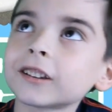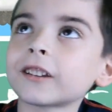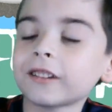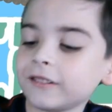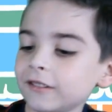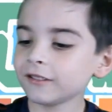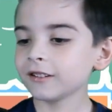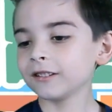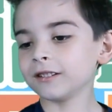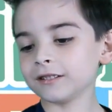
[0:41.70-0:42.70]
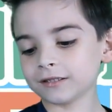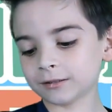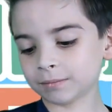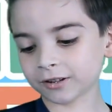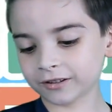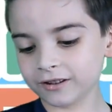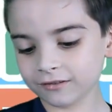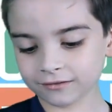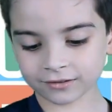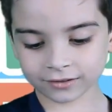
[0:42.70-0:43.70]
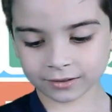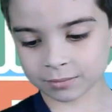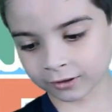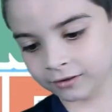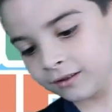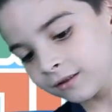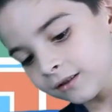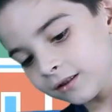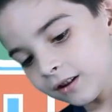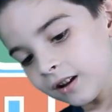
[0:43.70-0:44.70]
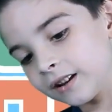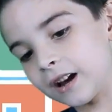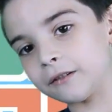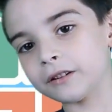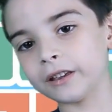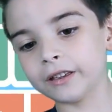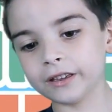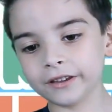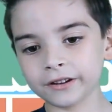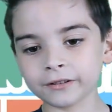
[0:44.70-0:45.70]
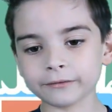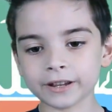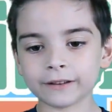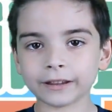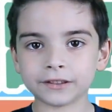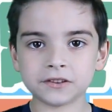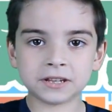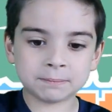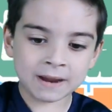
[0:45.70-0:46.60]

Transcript: I like it. It's like parties. Now, here we have like these